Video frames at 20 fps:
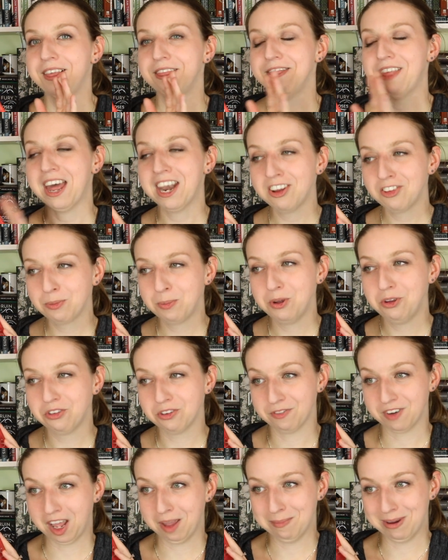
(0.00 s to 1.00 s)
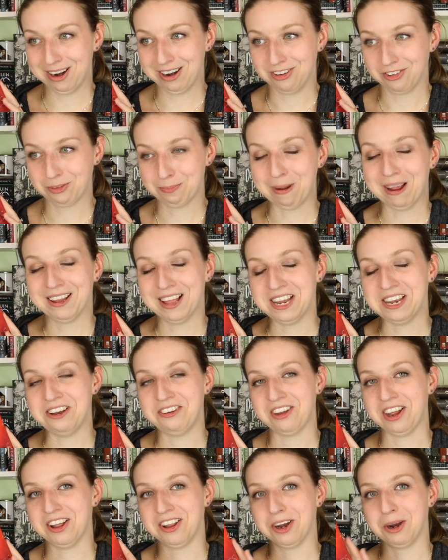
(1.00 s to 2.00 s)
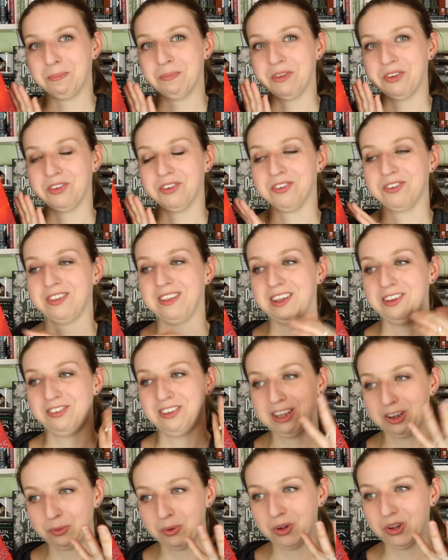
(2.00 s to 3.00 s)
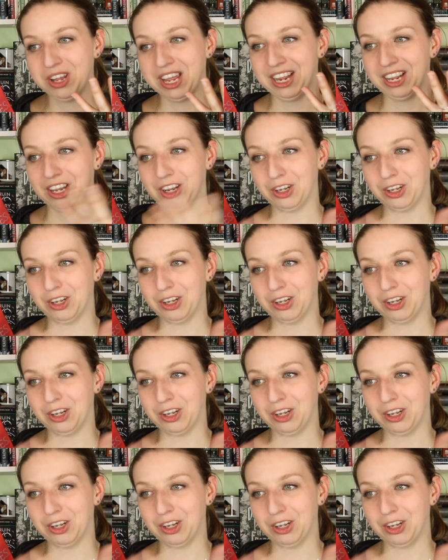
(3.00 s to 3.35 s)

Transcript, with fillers: That is Muse of Nightmares by Laini Taylor. This is the sequel and